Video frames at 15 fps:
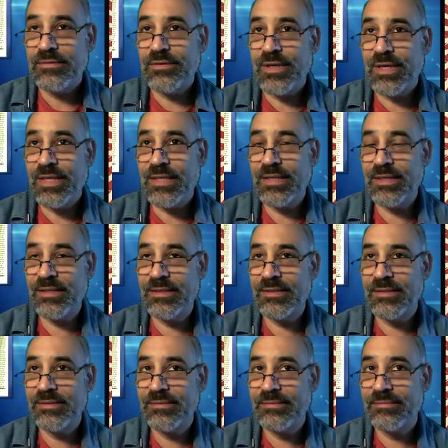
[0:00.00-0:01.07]
Well,
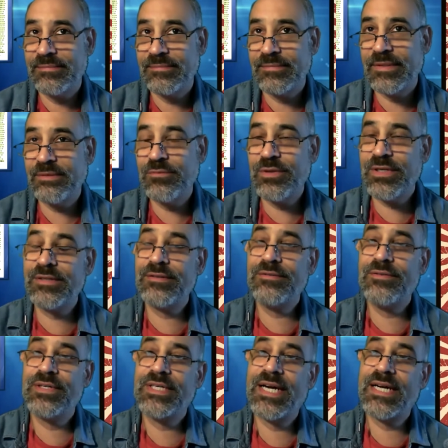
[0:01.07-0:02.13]

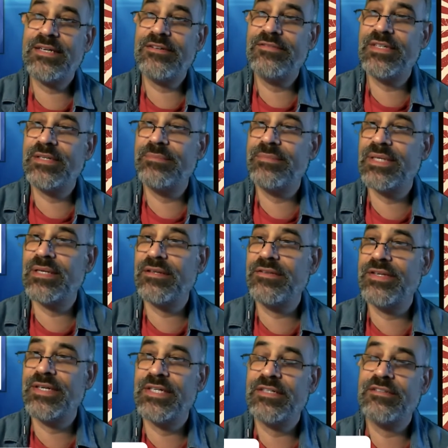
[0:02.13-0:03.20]
we're kind of in the
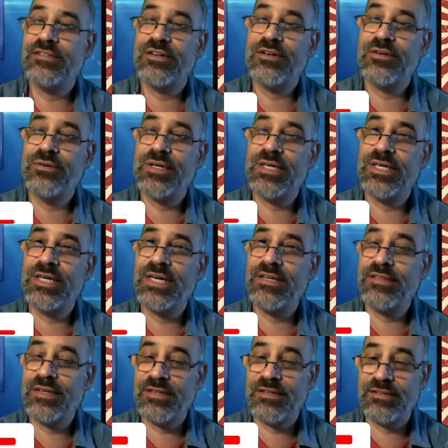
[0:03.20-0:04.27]
middle there, so
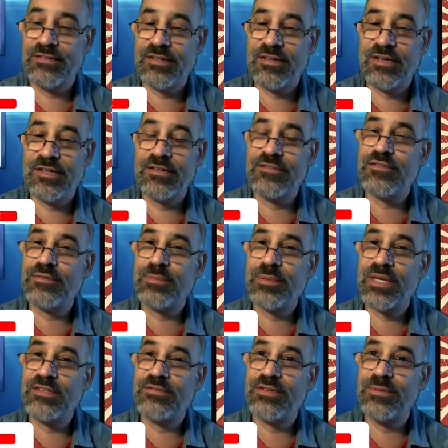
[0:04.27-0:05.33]
I think there's a lot of
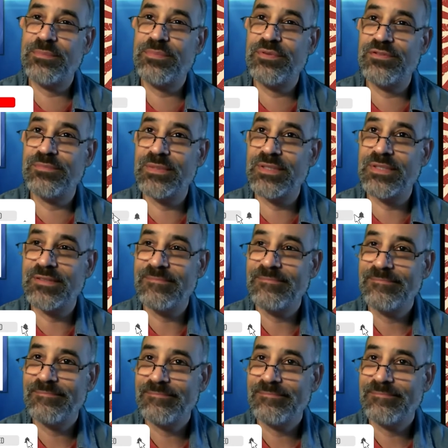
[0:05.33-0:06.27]
space for improvement.